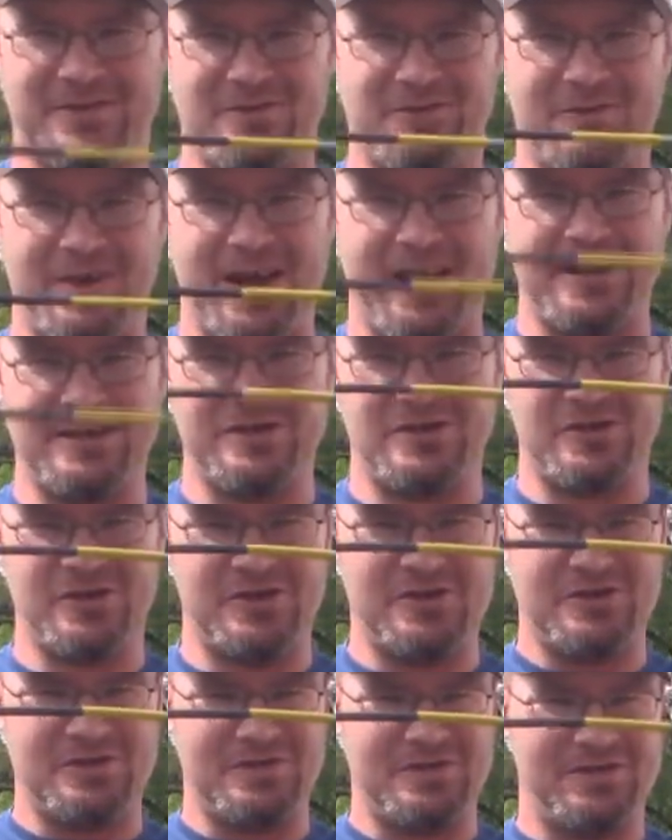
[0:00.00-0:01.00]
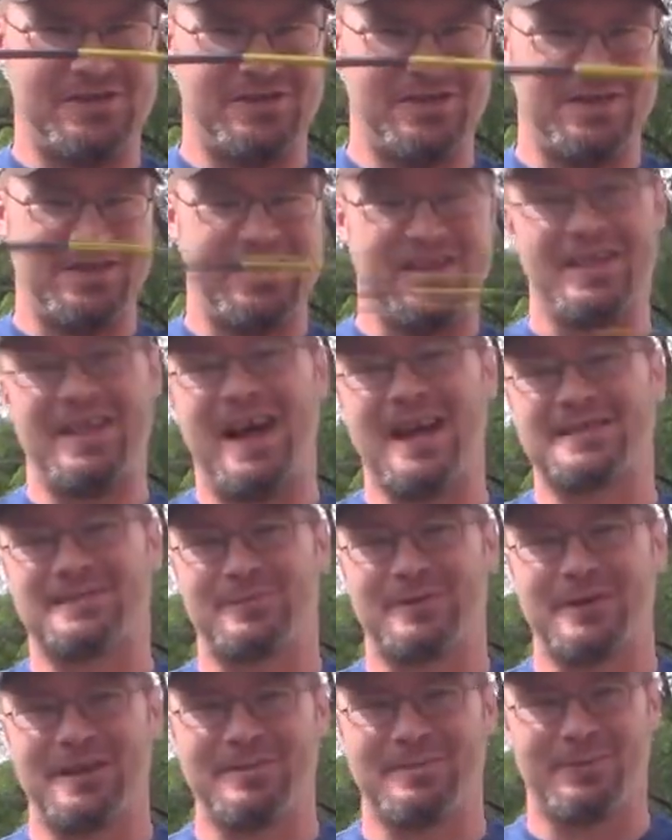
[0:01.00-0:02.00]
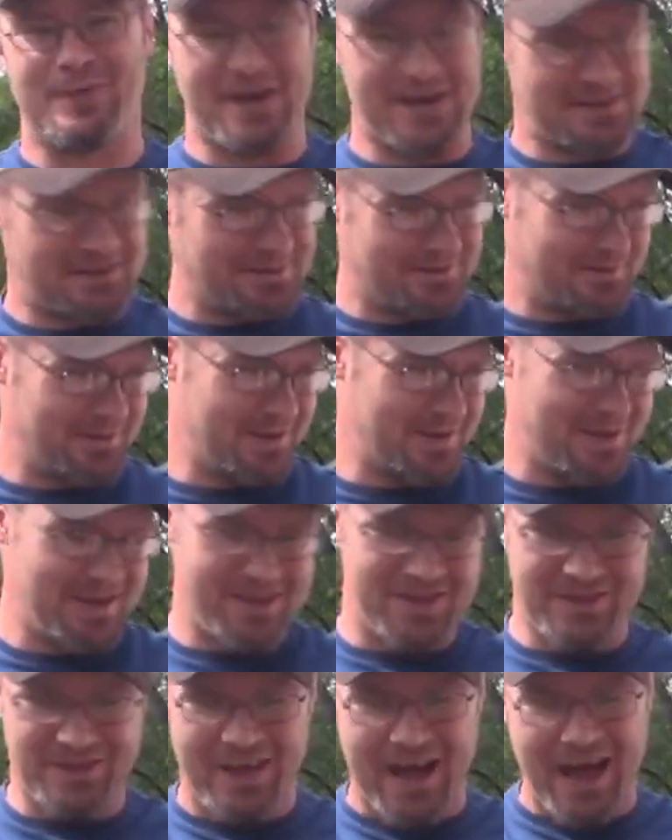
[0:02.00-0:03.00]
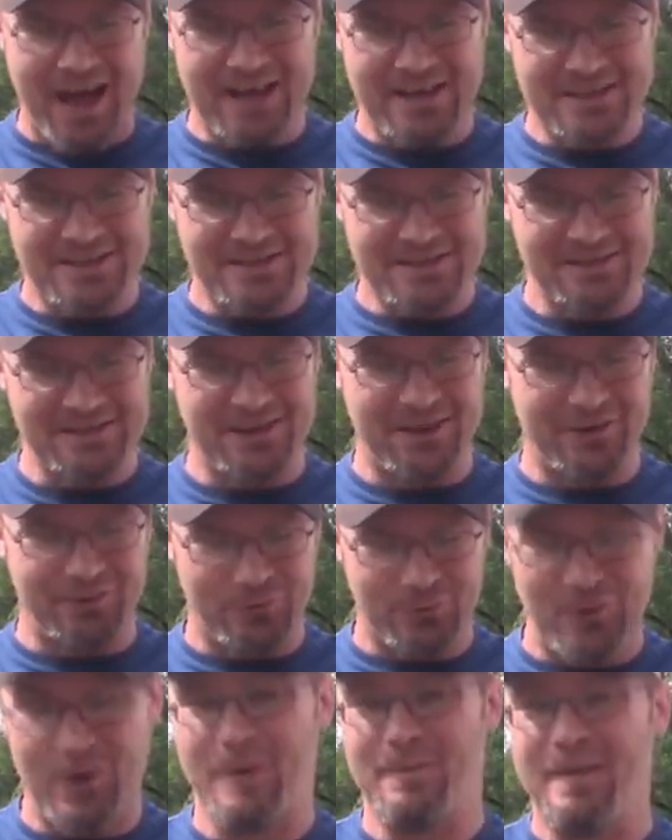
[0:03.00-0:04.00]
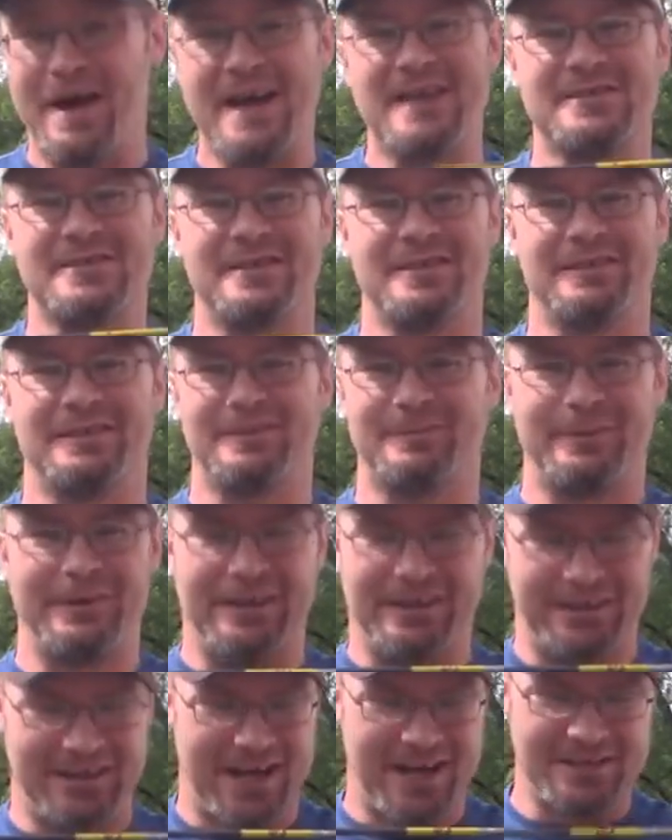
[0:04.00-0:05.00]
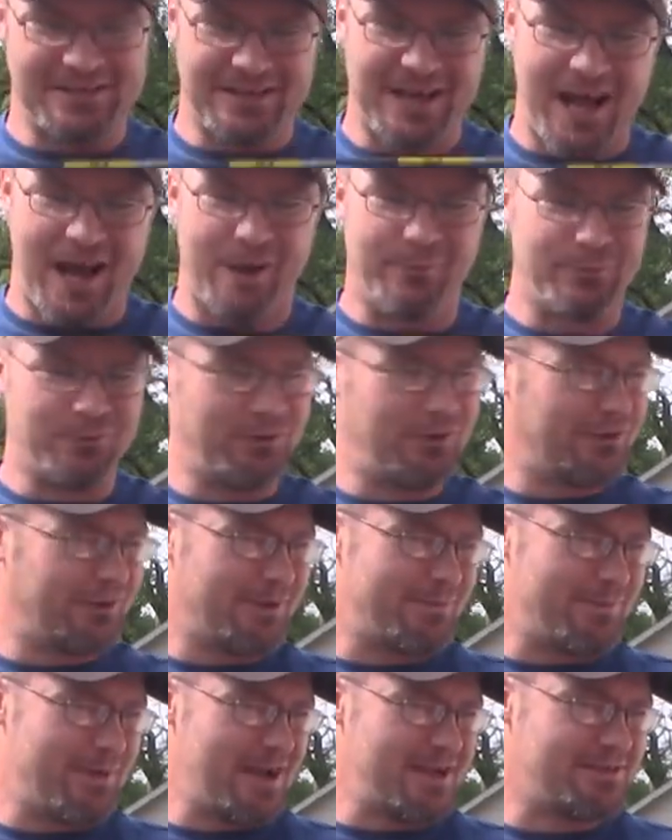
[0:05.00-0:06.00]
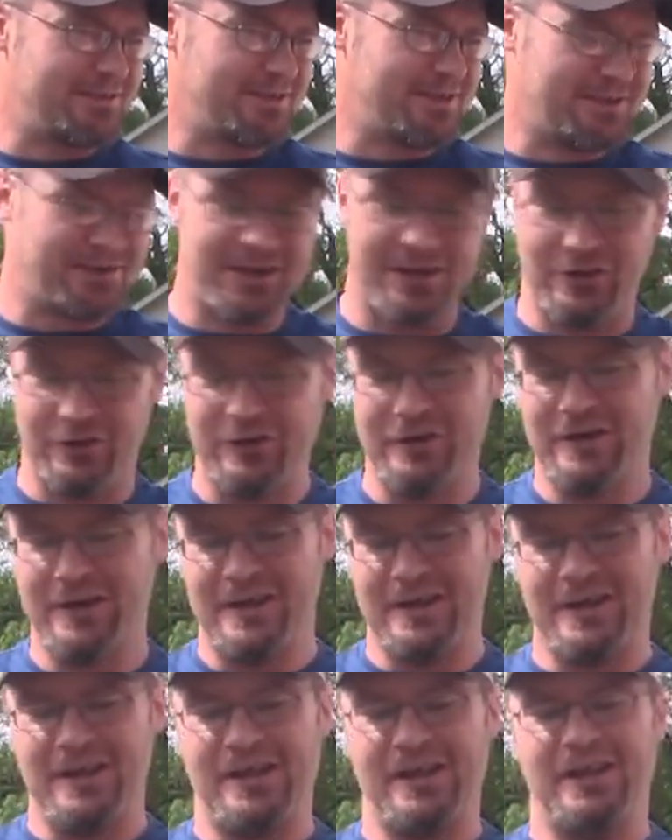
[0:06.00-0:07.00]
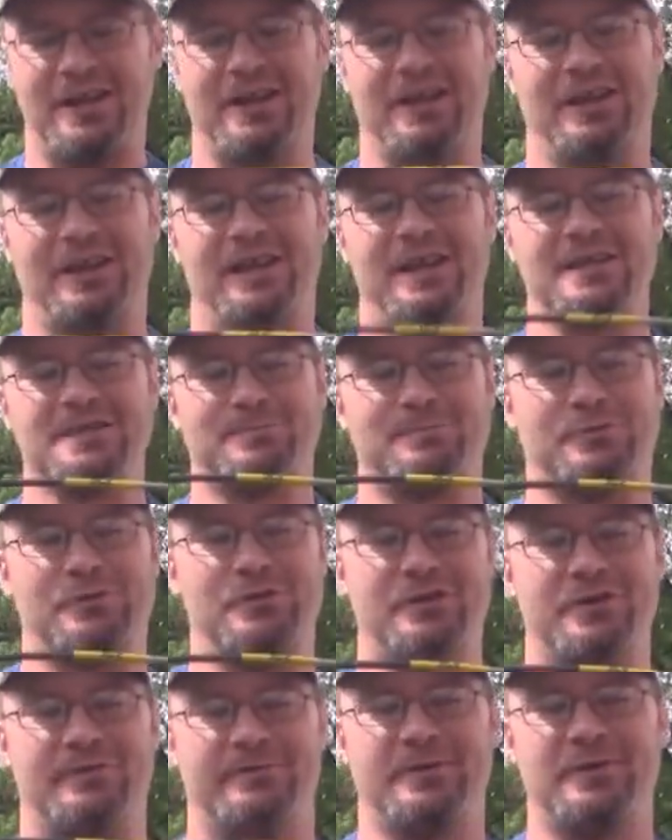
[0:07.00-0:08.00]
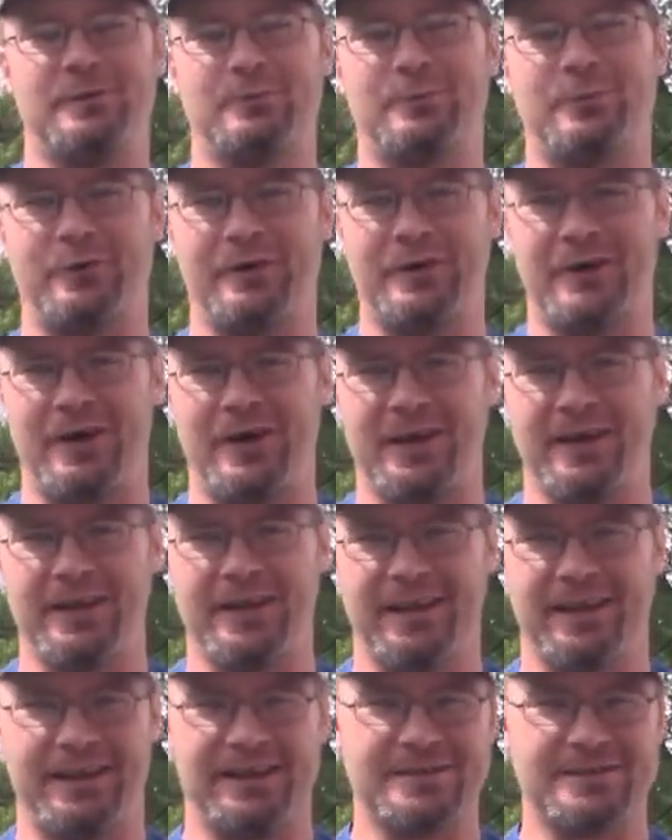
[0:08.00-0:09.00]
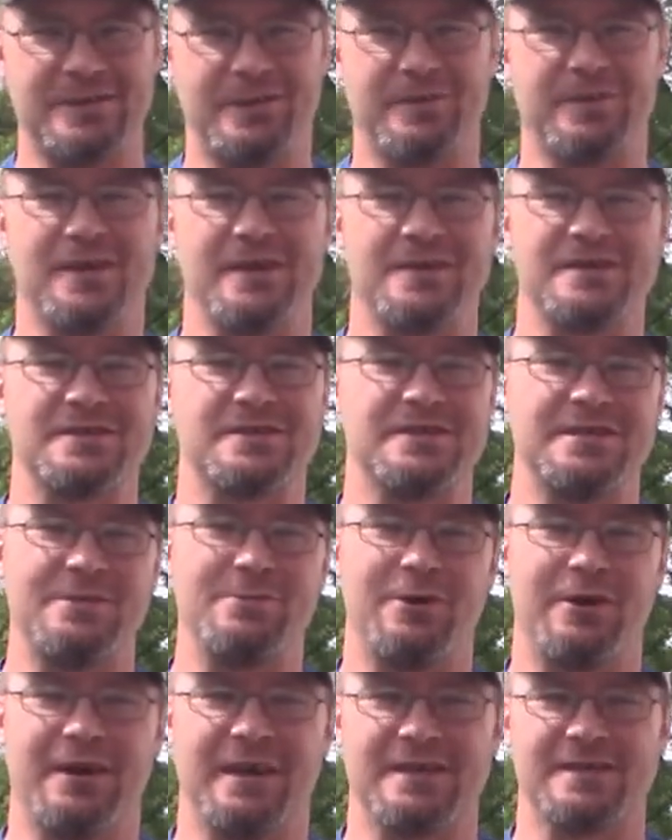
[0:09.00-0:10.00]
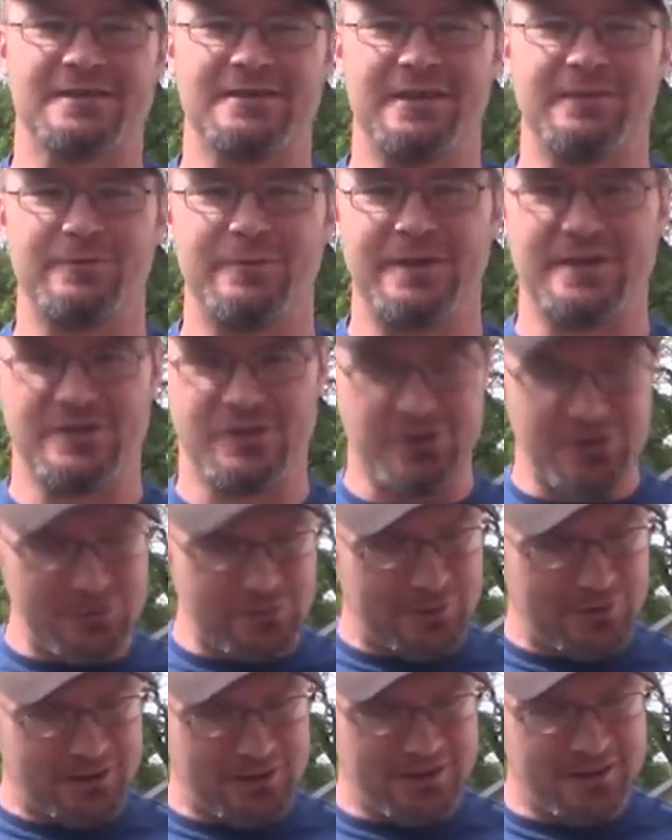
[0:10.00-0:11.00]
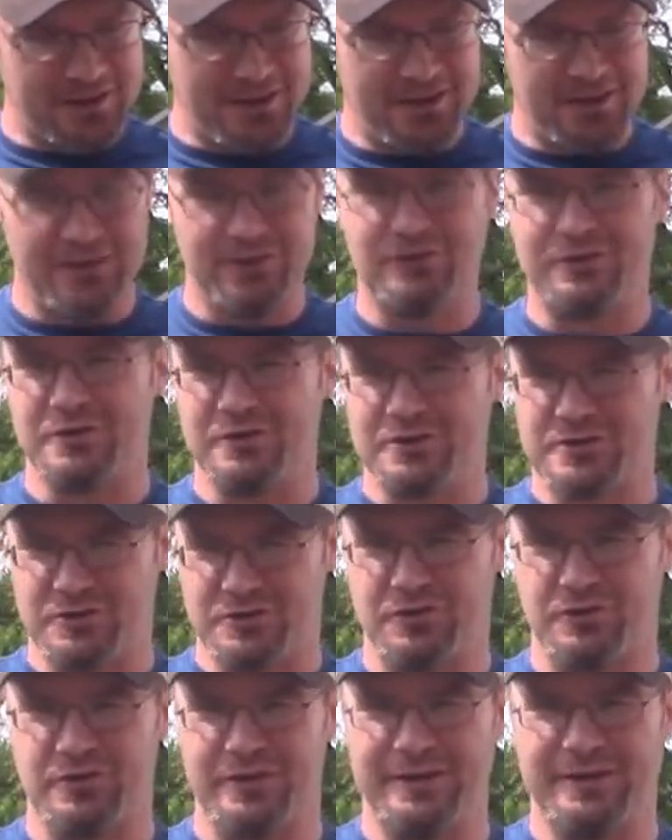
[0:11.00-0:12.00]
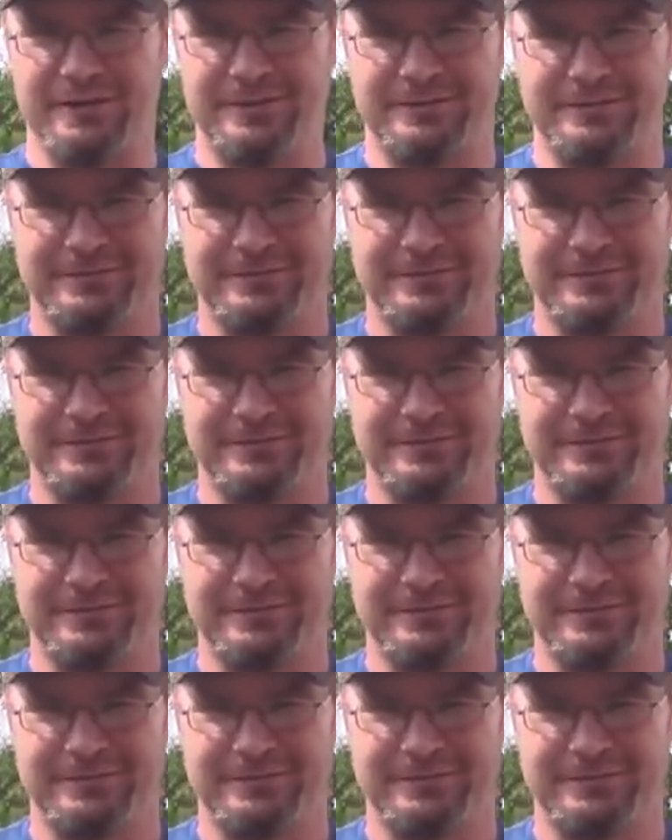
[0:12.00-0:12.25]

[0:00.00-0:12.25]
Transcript: ready to shoot. That's pretty impressive. That is amazing to me. That is absolutely amazing. So let's put a field point on it, and let's go over here and see what kind of stuff we can shoot with it to destroy it.